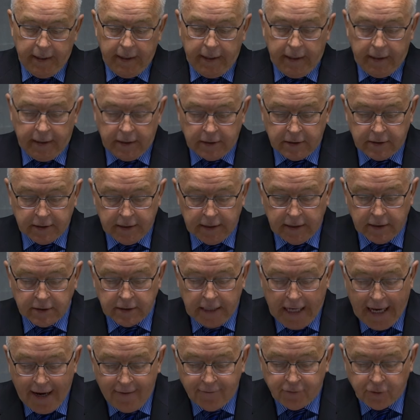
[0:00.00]
It says,
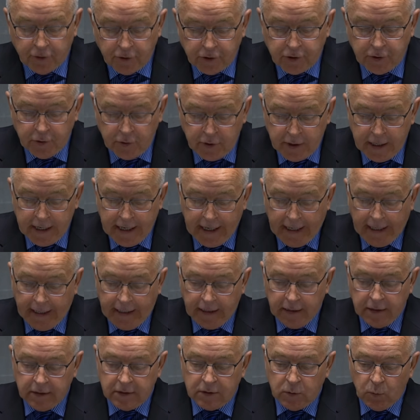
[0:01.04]
after 2
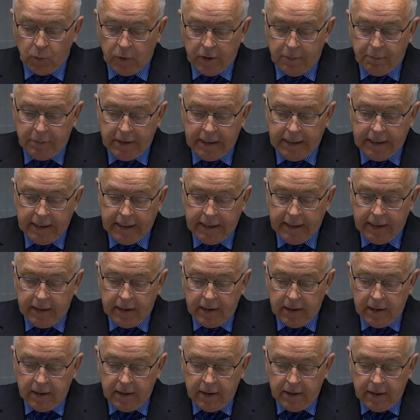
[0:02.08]
days would be,
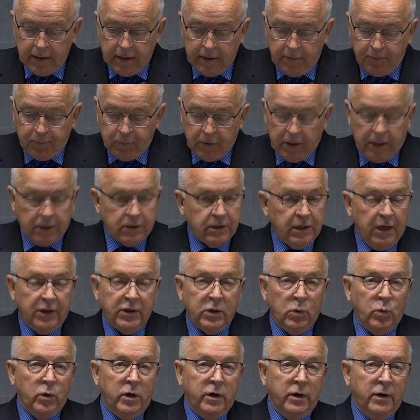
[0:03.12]
it's not the
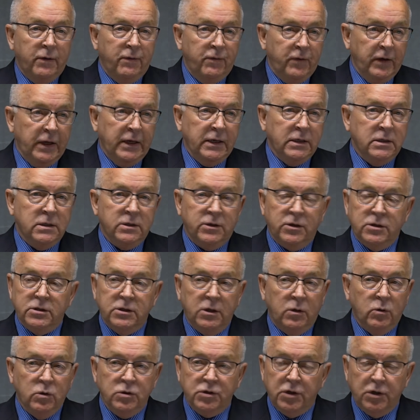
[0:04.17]
word feast, there's
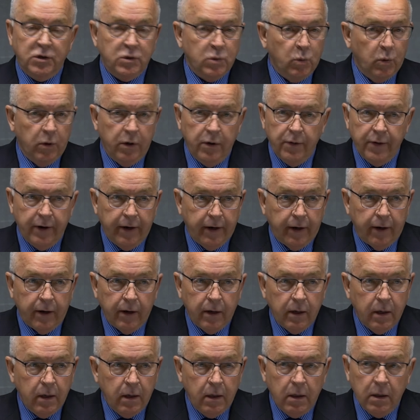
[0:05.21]
no such word there.
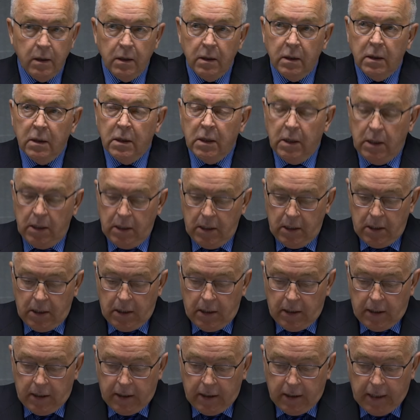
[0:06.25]

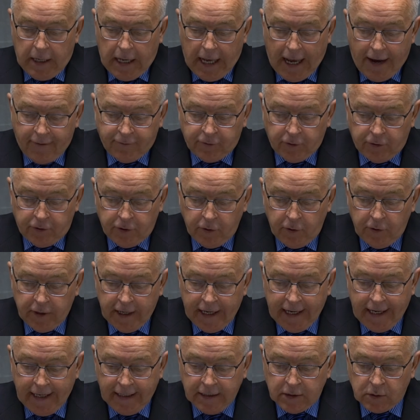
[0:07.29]
After 2
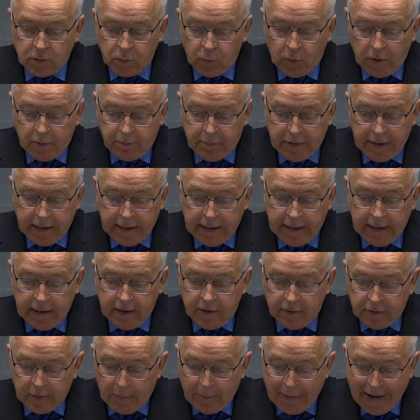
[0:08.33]
days would be
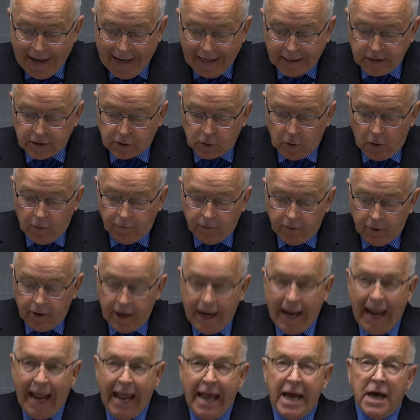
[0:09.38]
the Passover
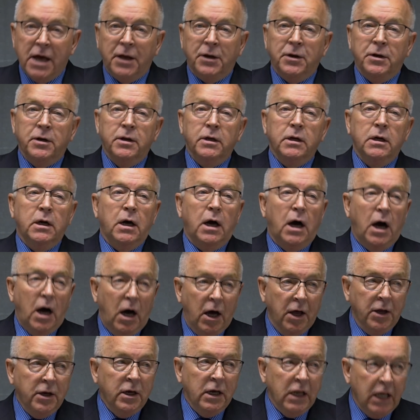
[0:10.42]
and
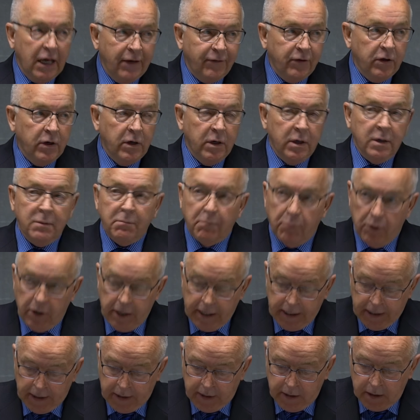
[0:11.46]
unleavened
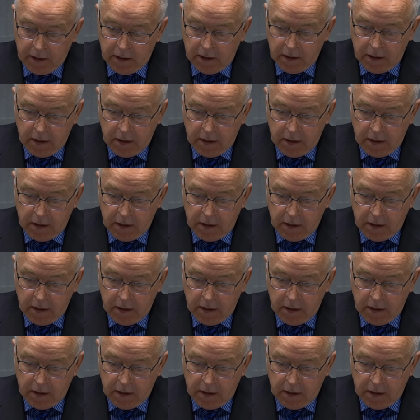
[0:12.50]
bread.